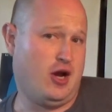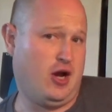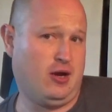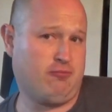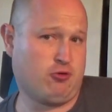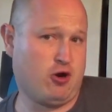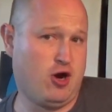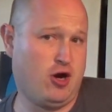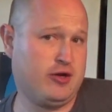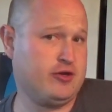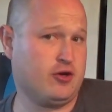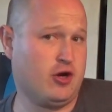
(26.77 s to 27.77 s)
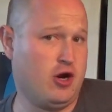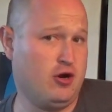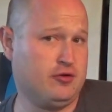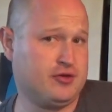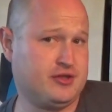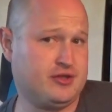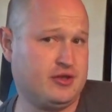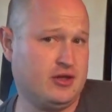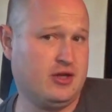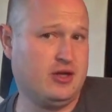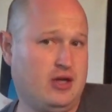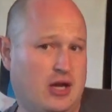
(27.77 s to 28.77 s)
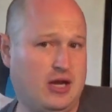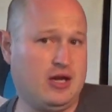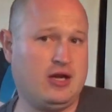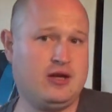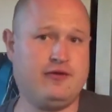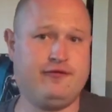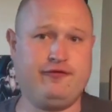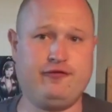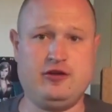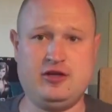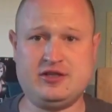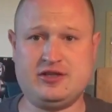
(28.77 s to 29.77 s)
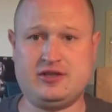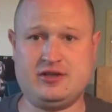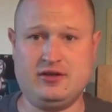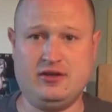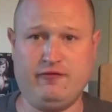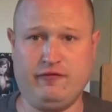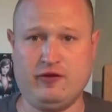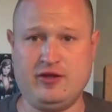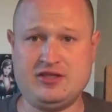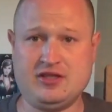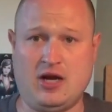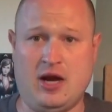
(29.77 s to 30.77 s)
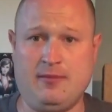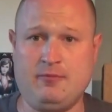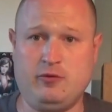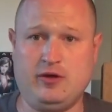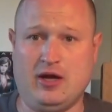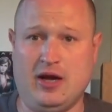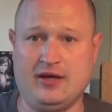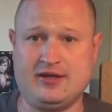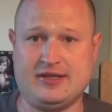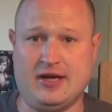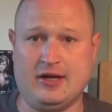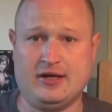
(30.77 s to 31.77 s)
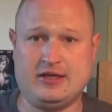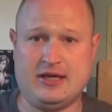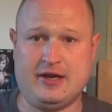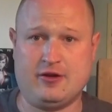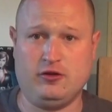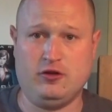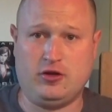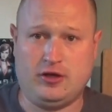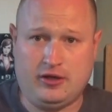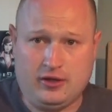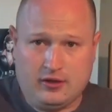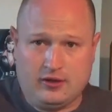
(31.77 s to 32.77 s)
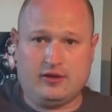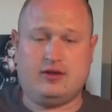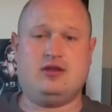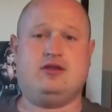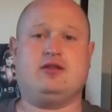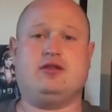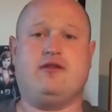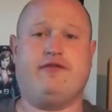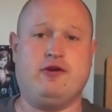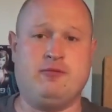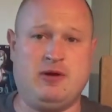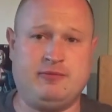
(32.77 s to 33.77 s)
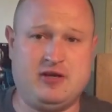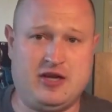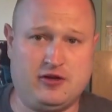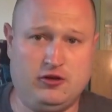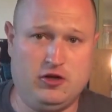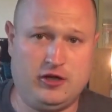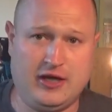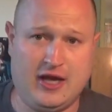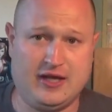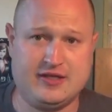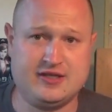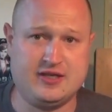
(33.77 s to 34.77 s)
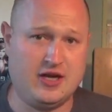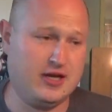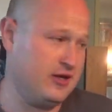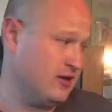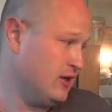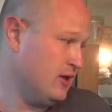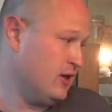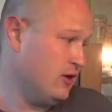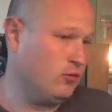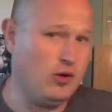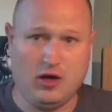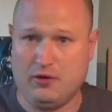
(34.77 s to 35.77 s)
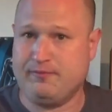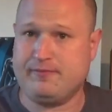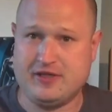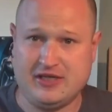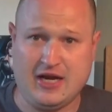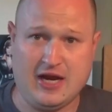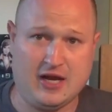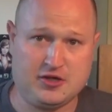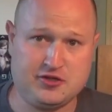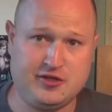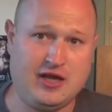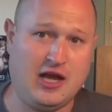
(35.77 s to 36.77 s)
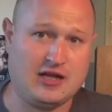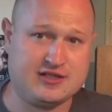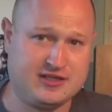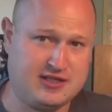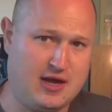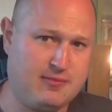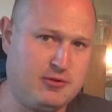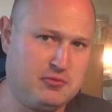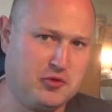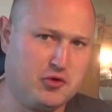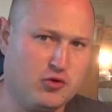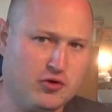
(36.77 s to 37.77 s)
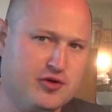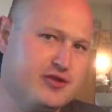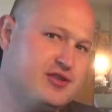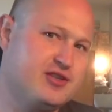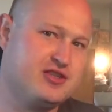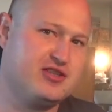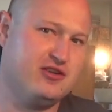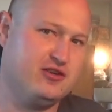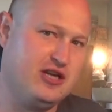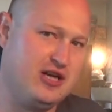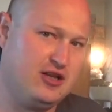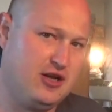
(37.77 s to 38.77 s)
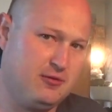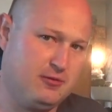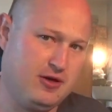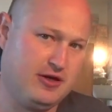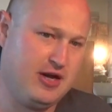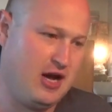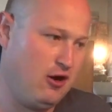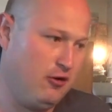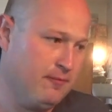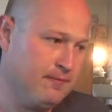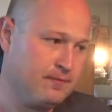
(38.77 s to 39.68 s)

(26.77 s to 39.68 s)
I'm Ryan, your host, and for this time, I decided to take a look. The film I'm taking a look at tonight, well, today actually, as the time I'm recording this, it's still daylight right now.